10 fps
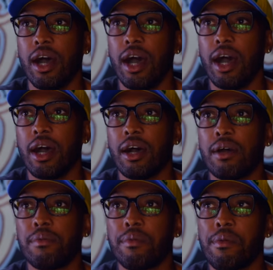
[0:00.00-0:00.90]

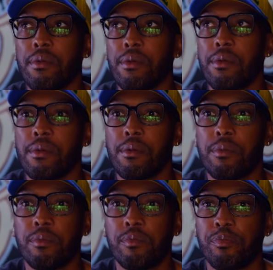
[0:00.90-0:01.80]
Um,
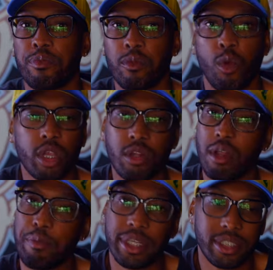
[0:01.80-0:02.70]
working
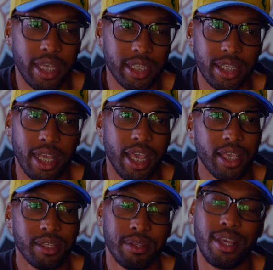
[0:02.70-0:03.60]
on a pitch deck
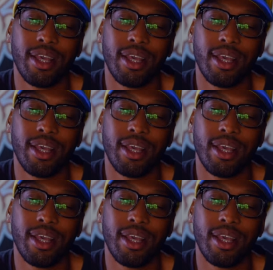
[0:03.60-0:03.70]
today.